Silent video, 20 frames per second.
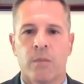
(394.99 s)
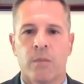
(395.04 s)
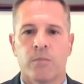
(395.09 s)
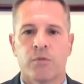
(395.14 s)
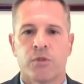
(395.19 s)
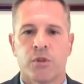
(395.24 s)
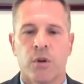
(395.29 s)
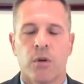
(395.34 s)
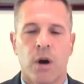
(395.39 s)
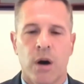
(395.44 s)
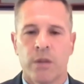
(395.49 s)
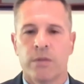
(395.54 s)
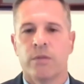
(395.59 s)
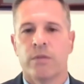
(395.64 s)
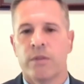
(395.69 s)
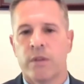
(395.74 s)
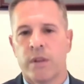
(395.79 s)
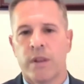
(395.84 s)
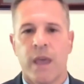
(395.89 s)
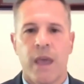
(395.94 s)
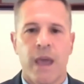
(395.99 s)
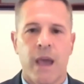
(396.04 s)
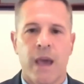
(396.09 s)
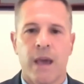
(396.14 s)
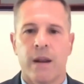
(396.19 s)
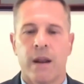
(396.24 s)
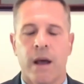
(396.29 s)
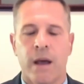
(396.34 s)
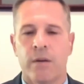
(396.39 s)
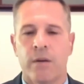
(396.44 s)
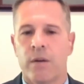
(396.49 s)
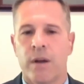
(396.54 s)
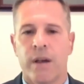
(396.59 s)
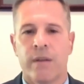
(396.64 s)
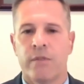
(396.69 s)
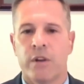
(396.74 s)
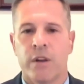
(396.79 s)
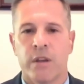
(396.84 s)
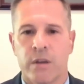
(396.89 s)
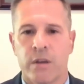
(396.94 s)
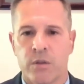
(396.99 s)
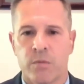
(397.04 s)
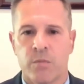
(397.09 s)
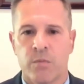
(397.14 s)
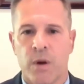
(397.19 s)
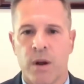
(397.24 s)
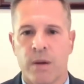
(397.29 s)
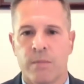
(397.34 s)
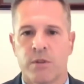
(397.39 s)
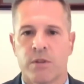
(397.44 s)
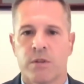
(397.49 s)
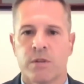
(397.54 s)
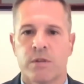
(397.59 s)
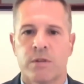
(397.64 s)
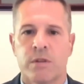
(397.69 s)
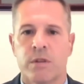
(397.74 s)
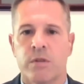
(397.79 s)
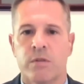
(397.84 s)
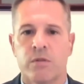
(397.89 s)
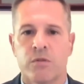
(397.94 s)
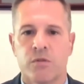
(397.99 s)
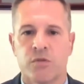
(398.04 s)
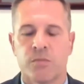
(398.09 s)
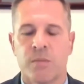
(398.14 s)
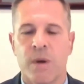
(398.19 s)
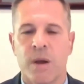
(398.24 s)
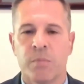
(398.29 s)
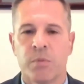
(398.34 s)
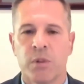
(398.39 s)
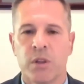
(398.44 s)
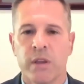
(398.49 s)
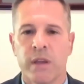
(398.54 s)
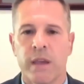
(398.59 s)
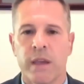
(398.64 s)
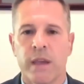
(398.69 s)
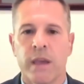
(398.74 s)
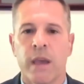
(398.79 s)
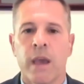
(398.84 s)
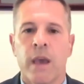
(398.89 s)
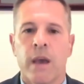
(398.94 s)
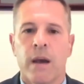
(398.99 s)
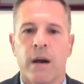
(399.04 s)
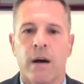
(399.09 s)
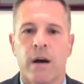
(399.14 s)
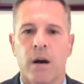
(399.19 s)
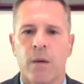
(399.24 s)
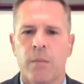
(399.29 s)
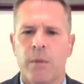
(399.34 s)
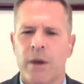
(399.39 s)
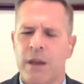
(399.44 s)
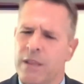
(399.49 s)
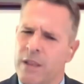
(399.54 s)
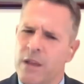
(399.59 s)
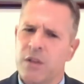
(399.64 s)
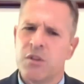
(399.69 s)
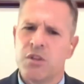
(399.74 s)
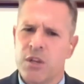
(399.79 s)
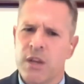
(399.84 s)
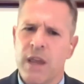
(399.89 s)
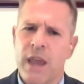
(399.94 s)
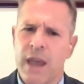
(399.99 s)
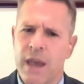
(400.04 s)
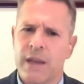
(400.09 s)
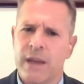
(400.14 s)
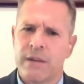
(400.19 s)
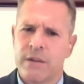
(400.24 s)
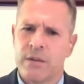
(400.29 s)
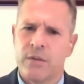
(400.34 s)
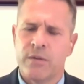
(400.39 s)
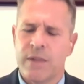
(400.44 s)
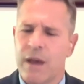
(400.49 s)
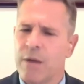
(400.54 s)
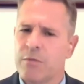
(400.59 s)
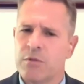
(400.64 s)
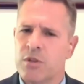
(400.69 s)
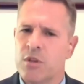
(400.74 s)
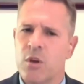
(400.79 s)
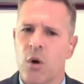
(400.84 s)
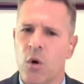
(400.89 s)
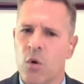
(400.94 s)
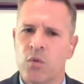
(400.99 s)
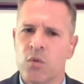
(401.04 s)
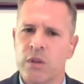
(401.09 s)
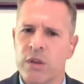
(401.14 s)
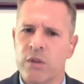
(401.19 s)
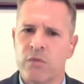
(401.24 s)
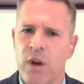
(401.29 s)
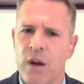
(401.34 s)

So other than that, I don't have any other promises to induce my plea. And then she had to, that was the only